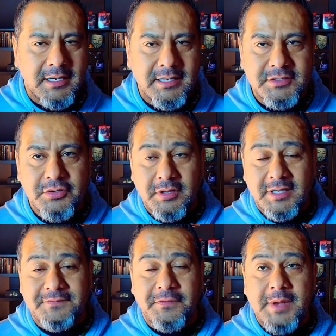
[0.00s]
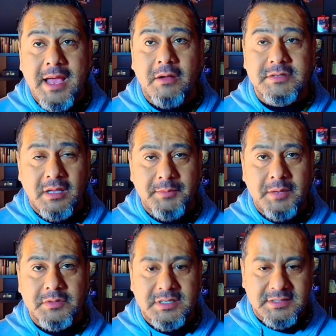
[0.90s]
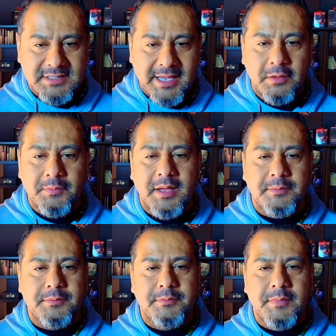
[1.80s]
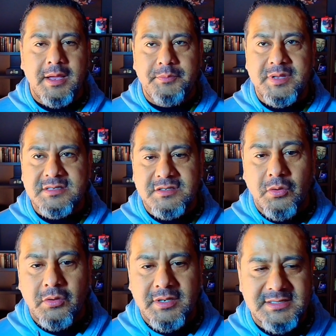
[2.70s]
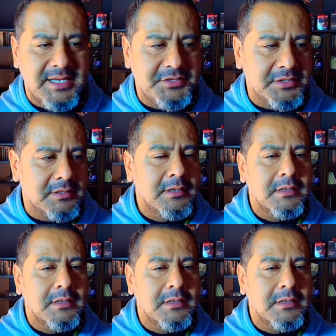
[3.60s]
internally from now until I'm able to scale my business or organization?